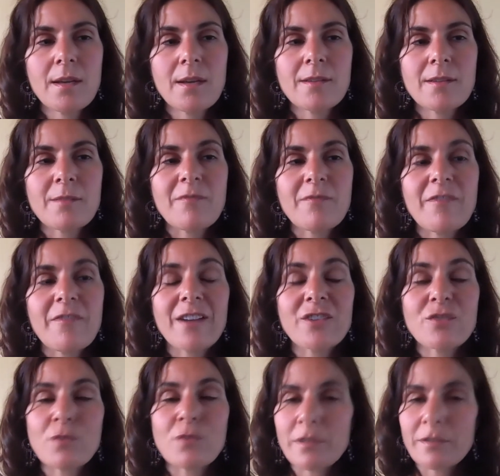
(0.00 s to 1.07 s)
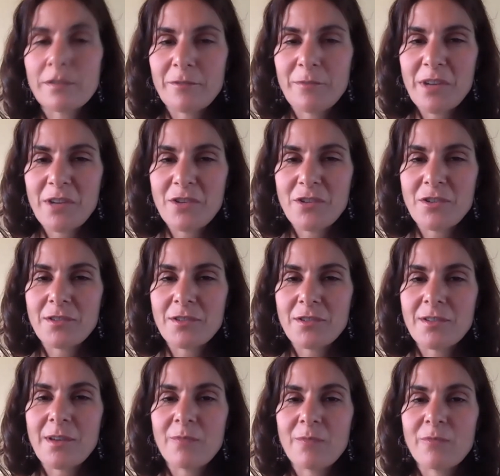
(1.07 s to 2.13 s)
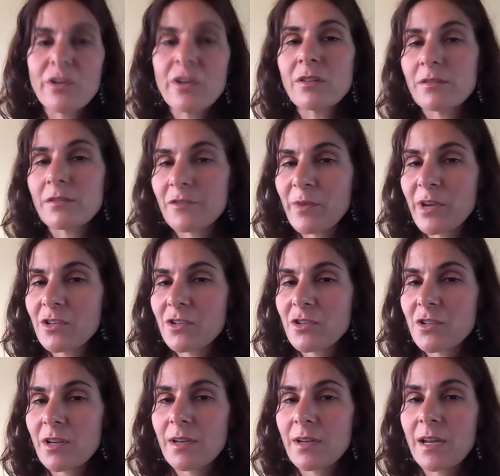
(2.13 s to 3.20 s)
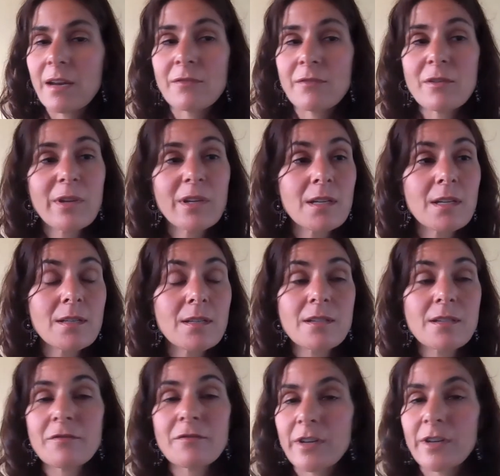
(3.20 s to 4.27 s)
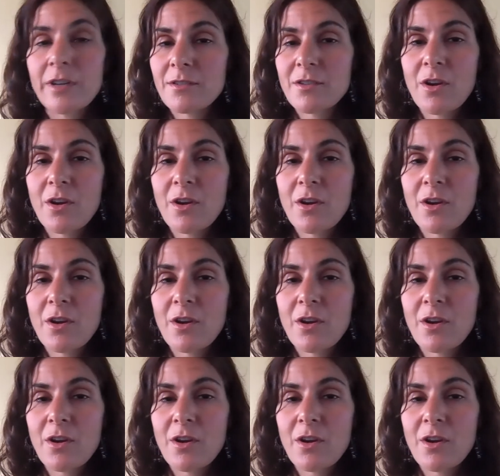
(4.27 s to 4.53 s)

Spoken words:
some factual information, some real information, and everybody is different.